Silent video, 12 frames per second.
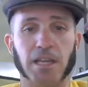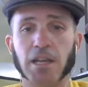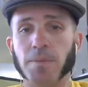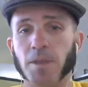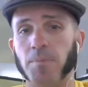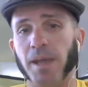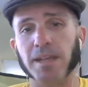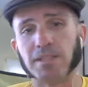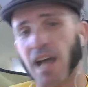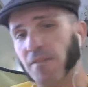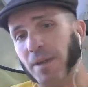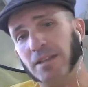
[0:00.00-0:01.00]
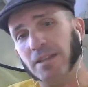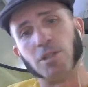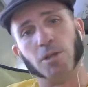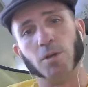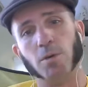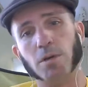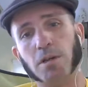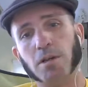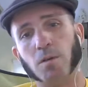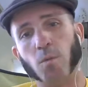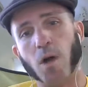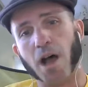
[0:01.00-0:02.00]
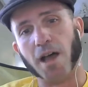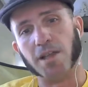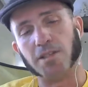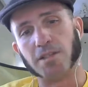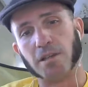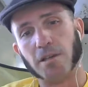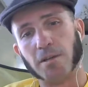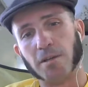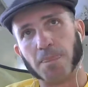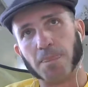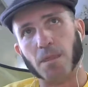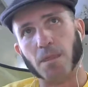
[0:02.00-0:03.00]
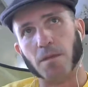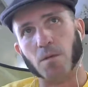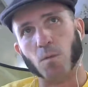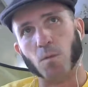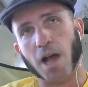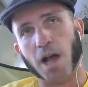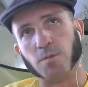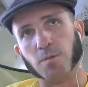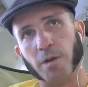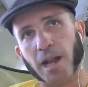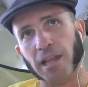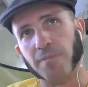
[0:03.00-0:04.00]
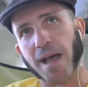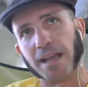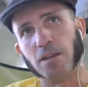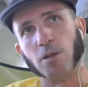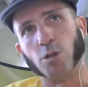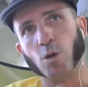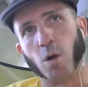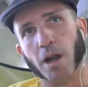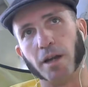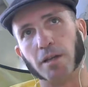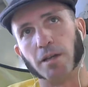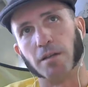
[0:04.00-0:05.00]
The biggest I've been to was when I lived back in New York.